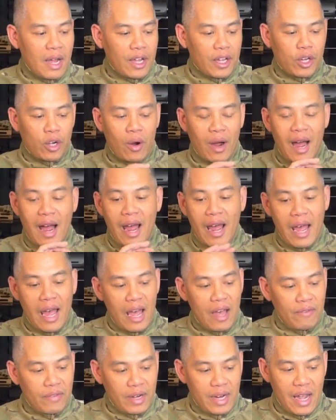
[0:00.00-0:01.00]
you know, I
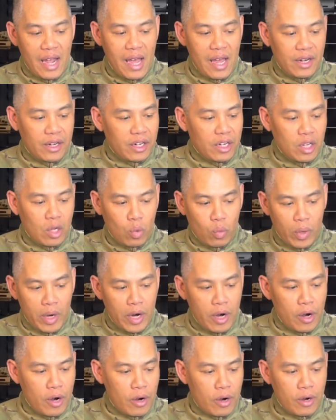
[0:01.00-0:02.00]
haven't had any
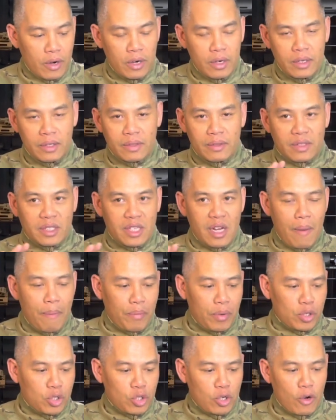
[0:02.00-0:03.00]
weird
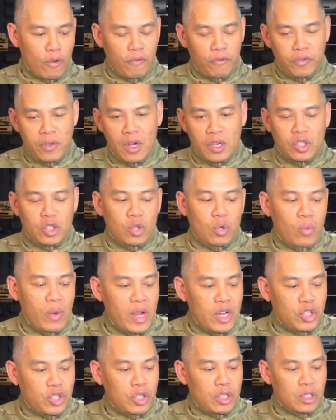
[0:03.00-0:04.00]
temperature
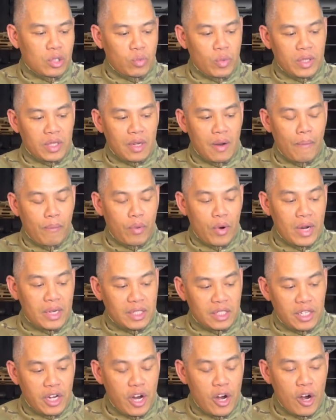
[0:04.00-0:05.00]
fluctuations with
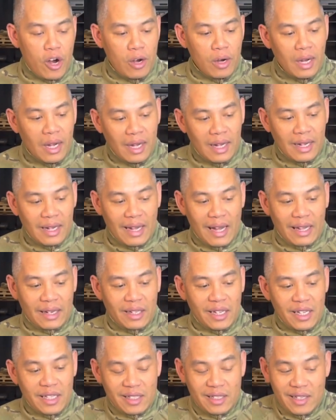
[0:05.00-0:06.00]
compressed air, at
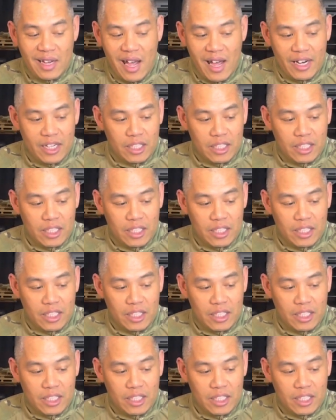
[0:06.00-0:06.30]
least not